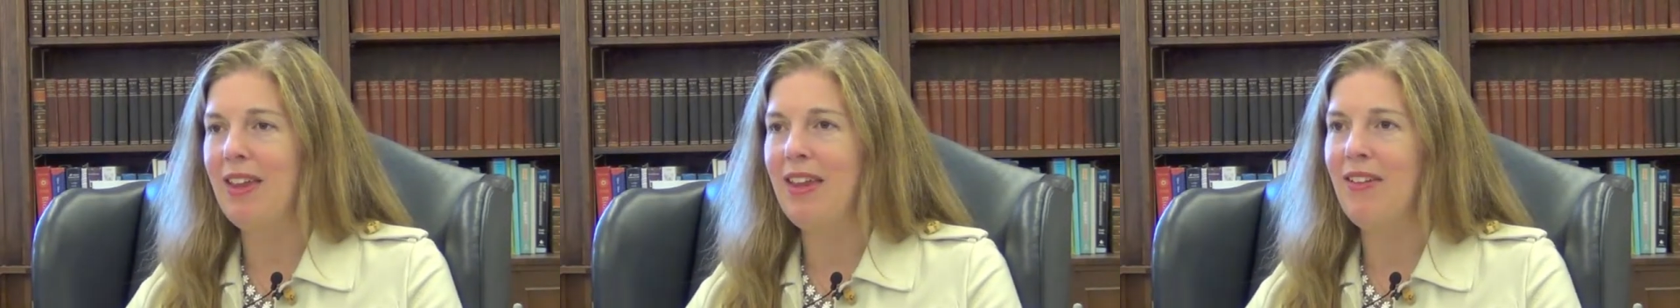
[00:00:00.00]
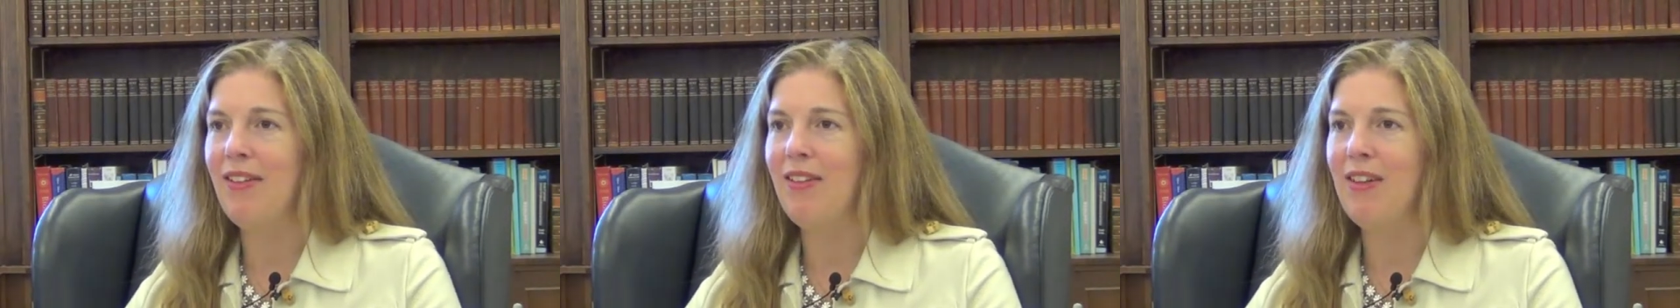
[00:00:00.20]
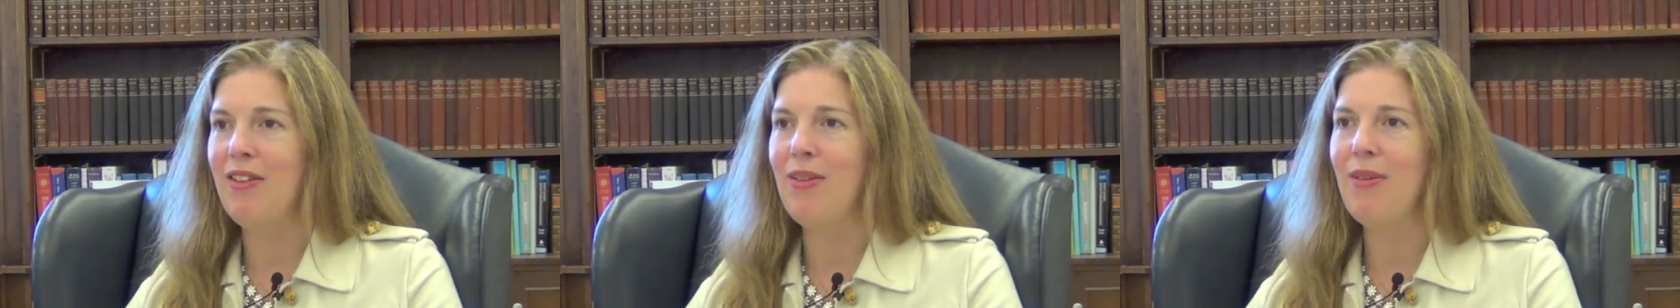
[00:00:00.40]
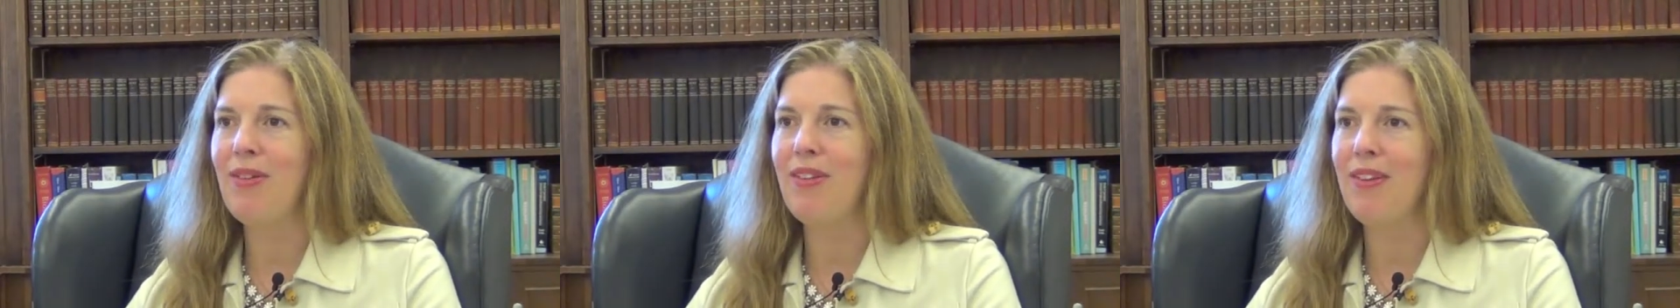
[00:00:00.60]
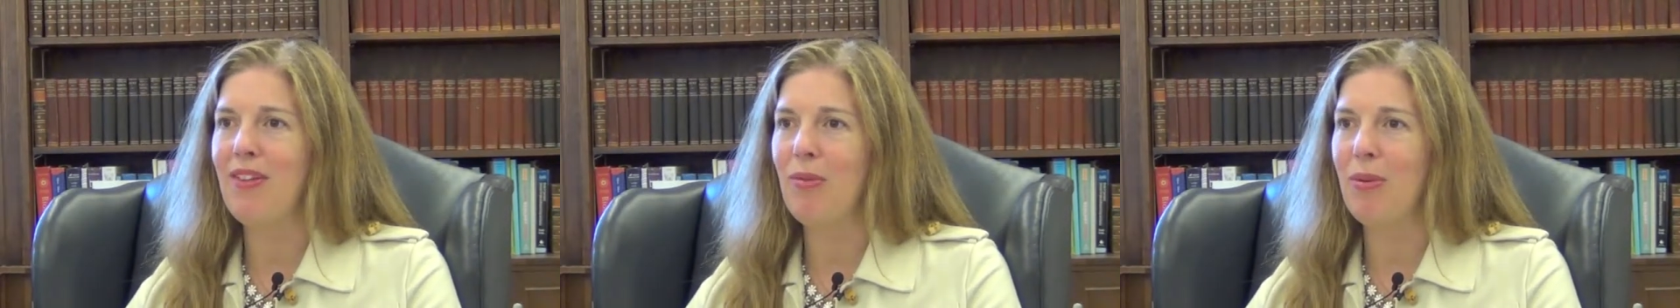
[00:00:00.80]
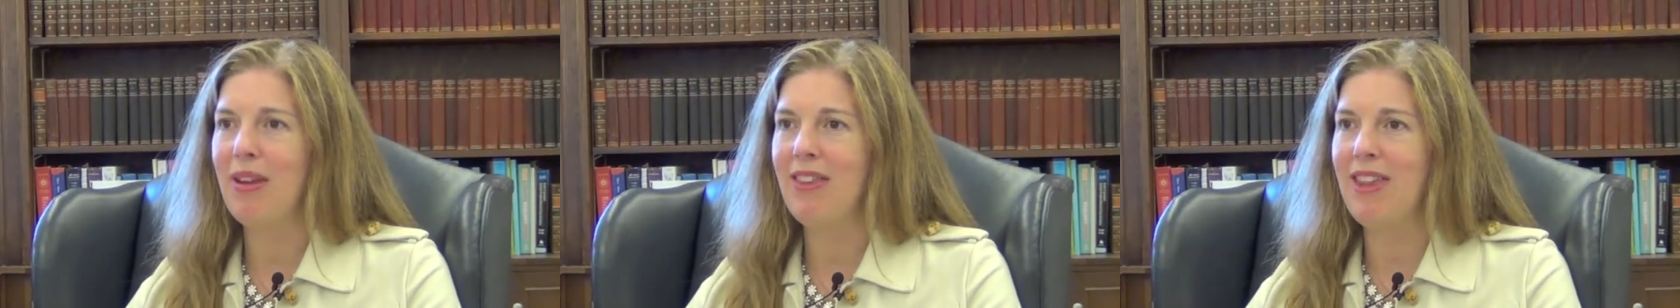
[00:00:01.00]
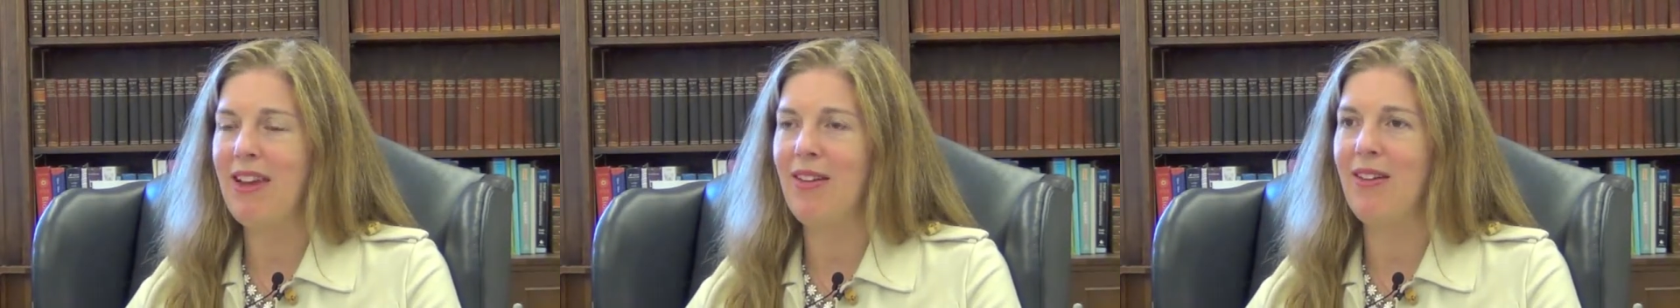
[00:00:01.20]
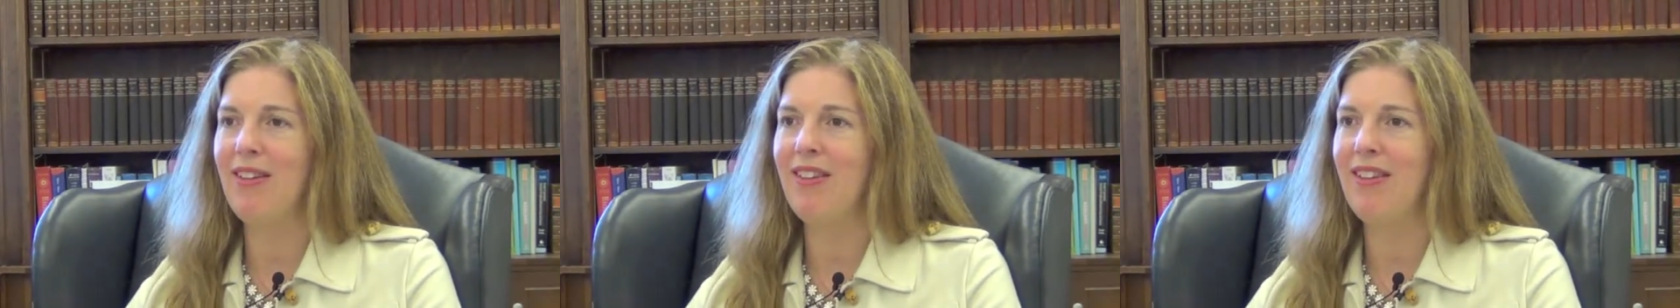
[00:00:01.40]
and are a nuisance, but that
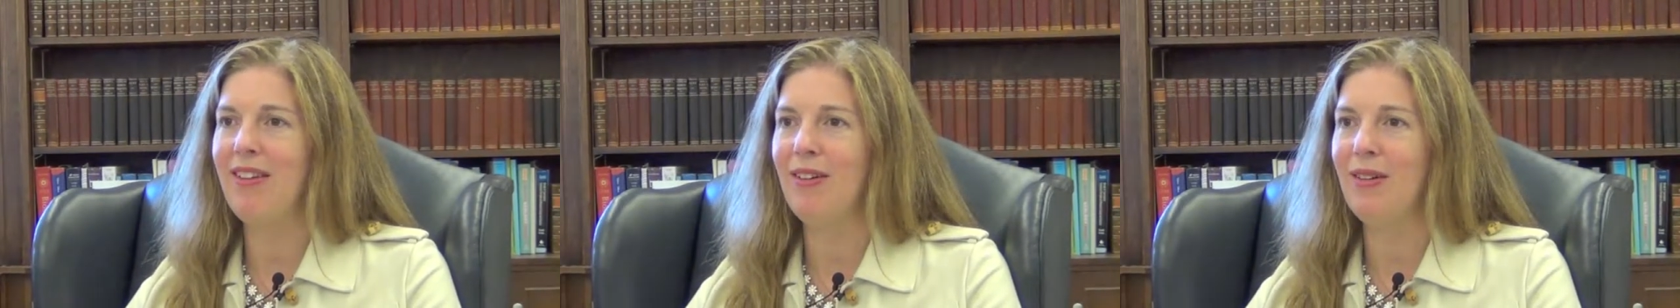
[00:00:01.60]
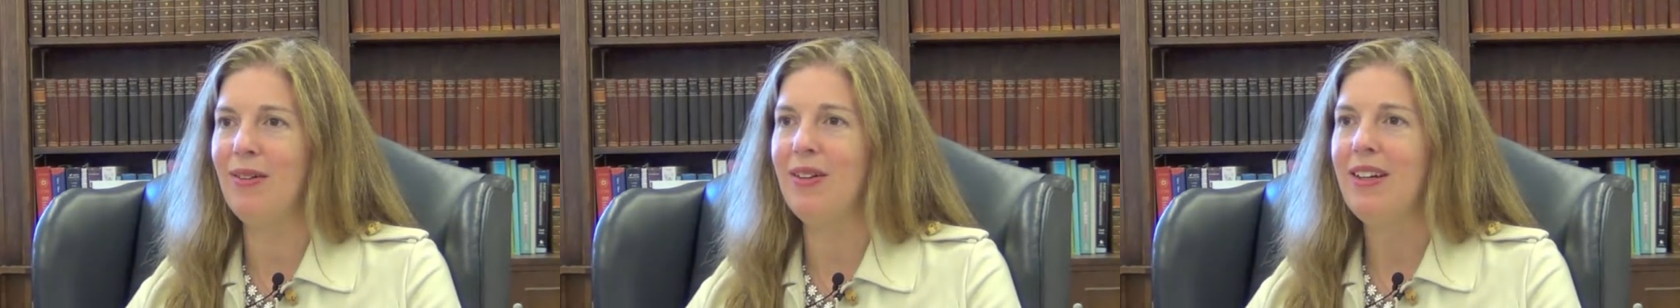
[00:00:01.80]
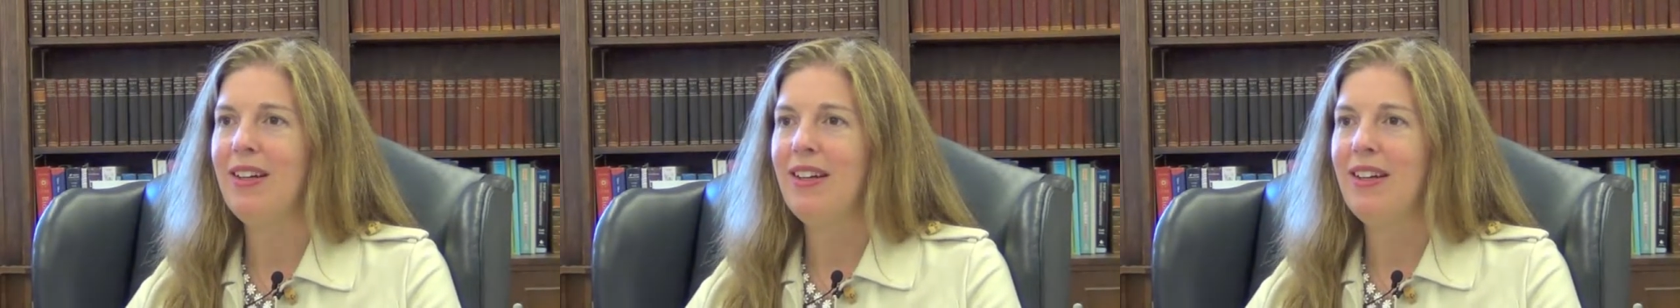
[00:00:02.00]
also